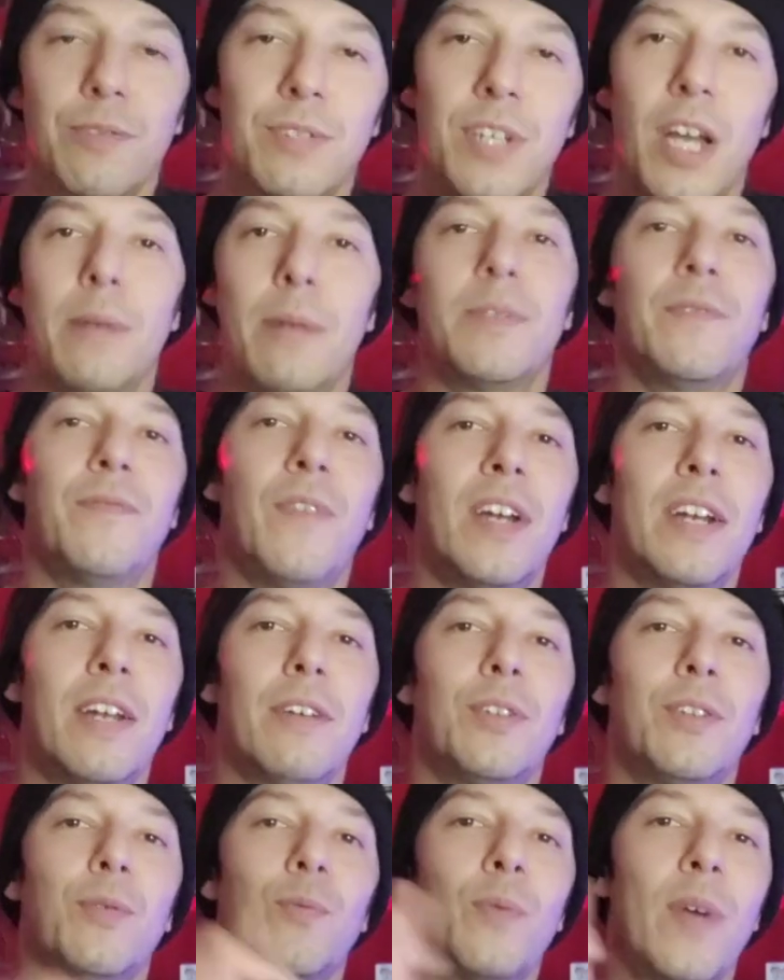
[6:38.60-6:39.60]
time to find
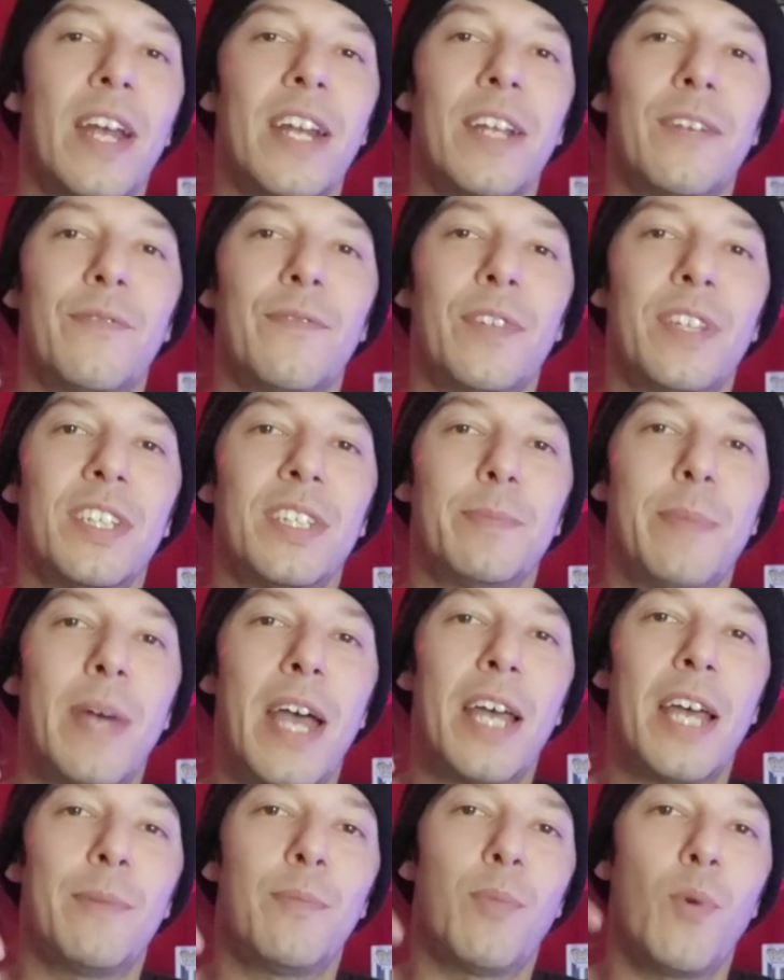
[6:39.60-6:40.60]
out the rating for this
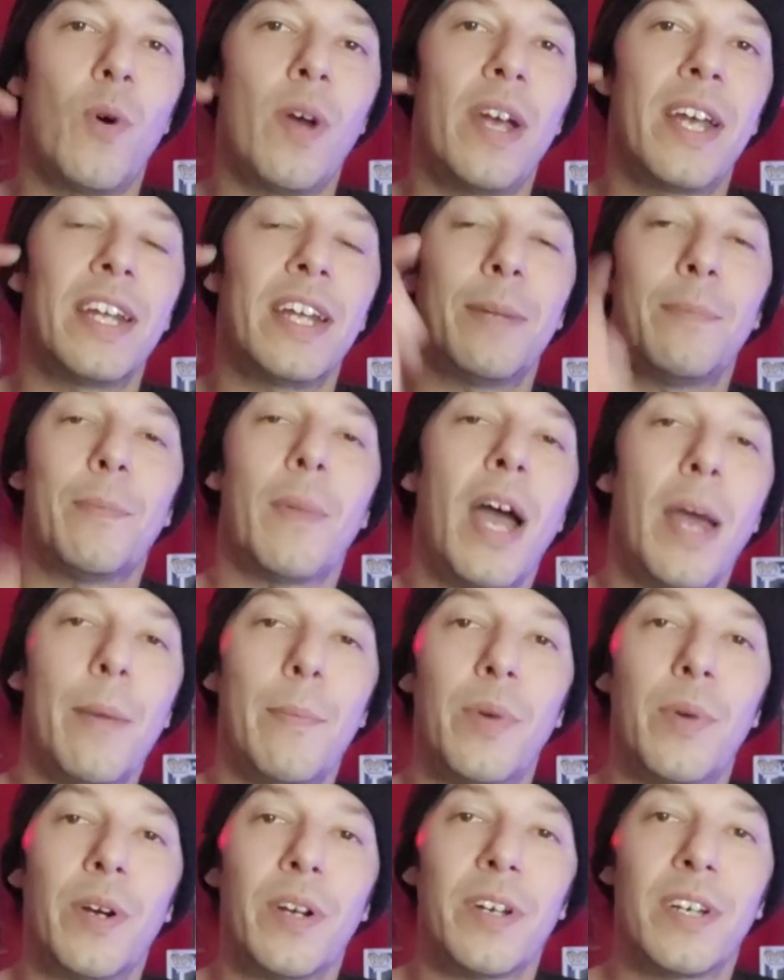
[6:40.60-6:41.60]
bad boy, and in my
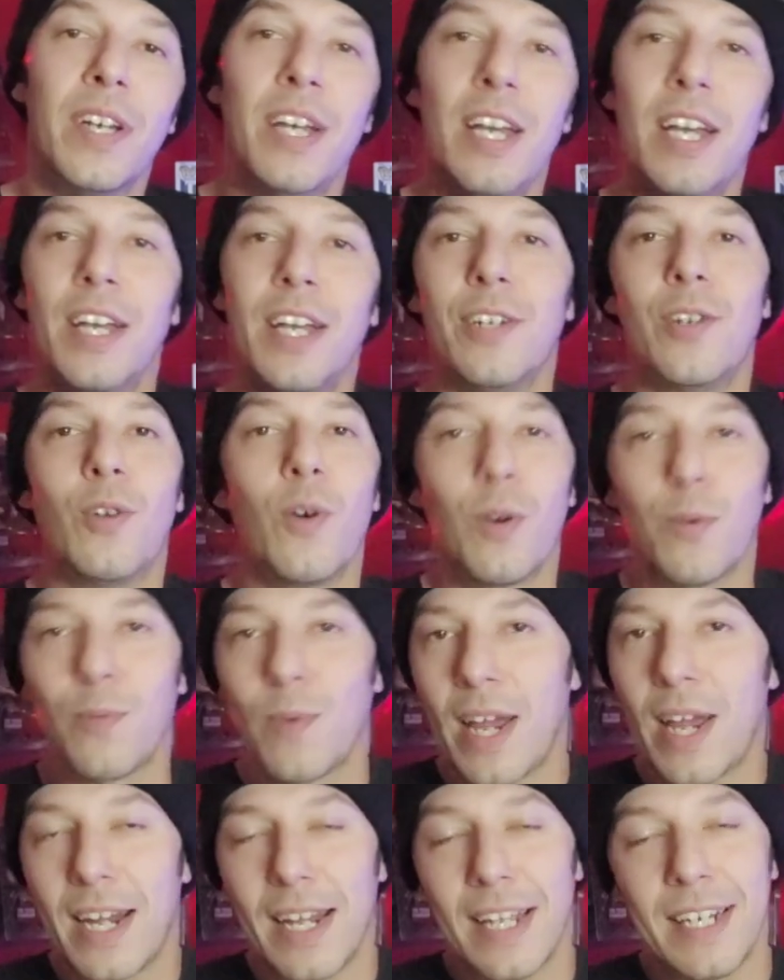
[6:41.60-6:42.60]
book, Norin
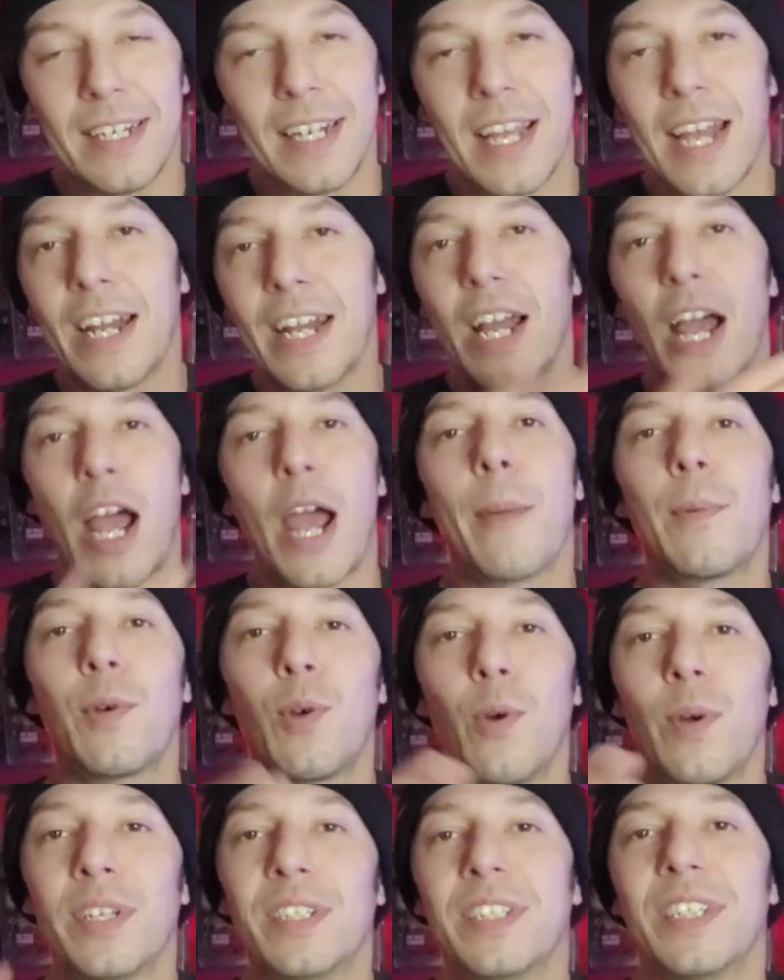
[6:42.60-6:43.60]
Radd 89, I'm
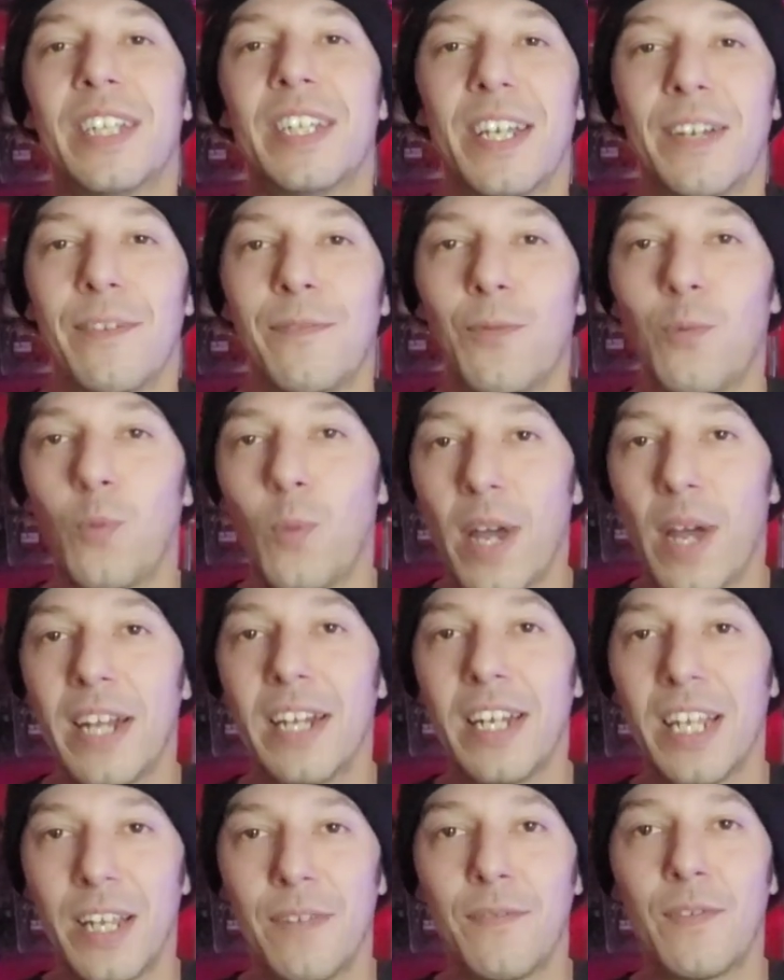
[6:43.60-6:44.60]
going to give
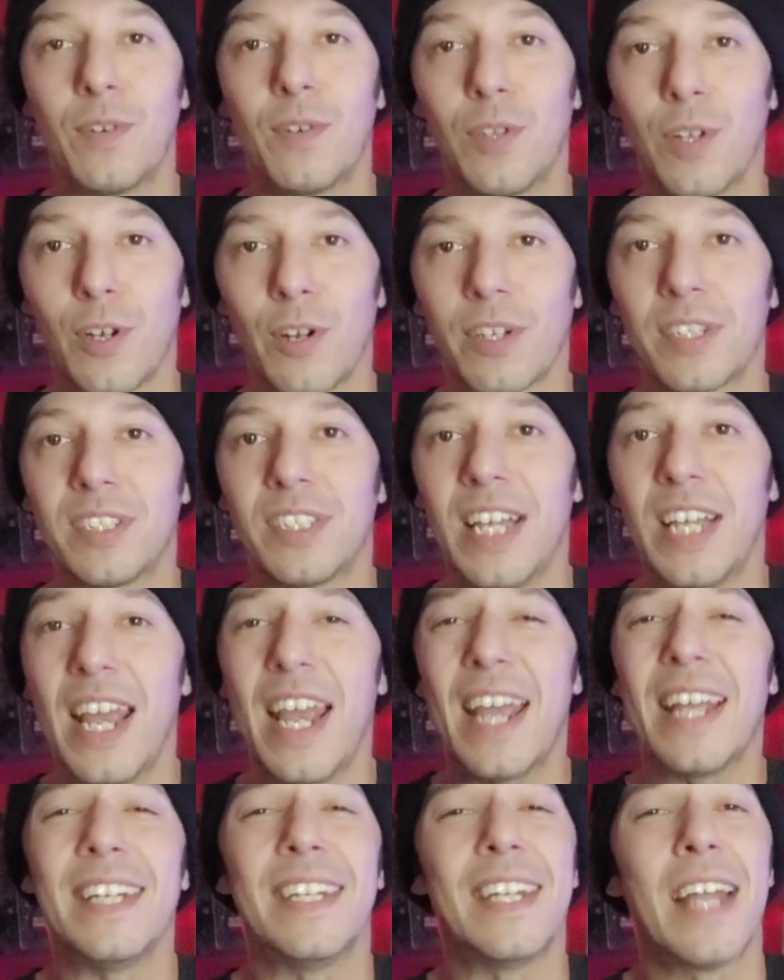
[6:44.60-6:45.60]
When Evil Lurks
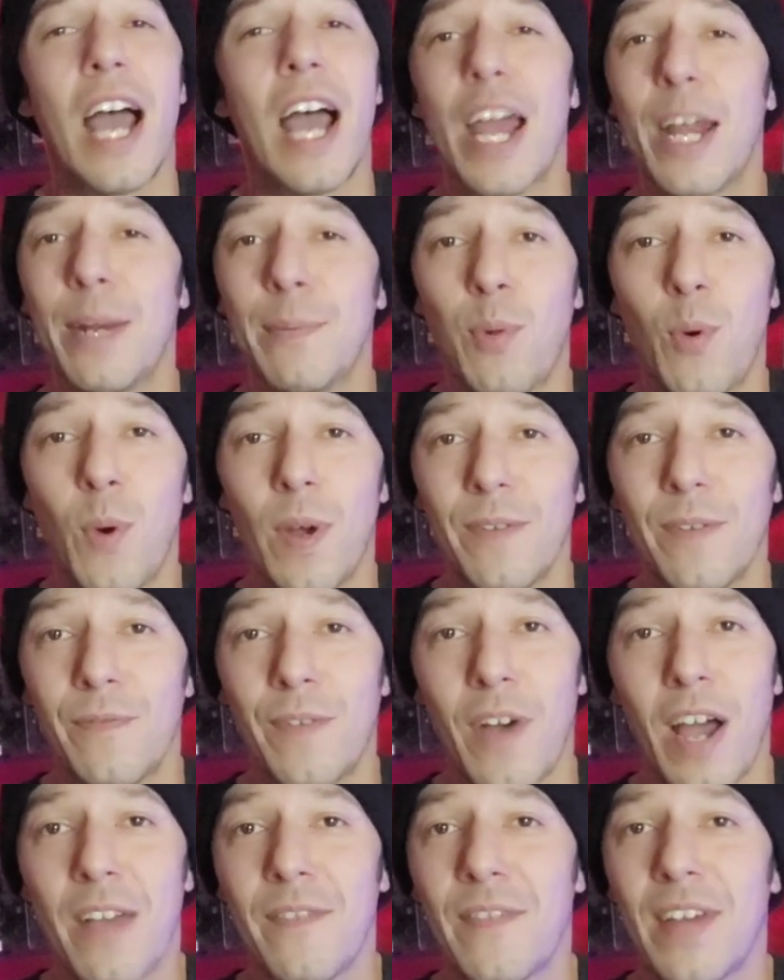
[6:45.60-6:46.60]
a
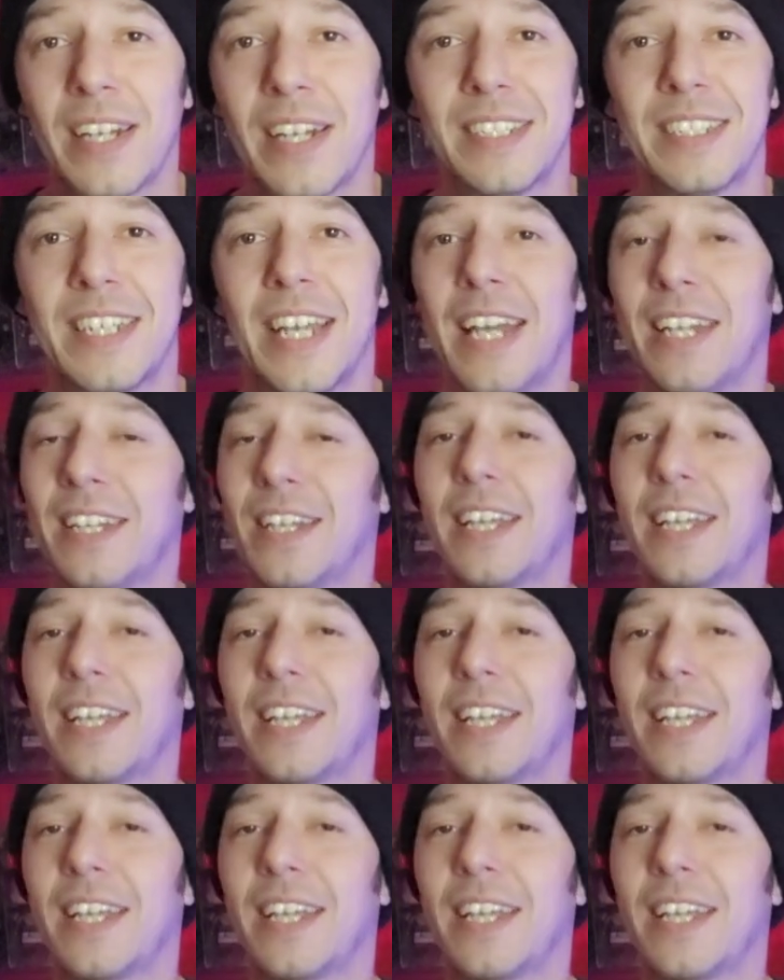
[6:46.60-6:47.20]
9.5 out of 10.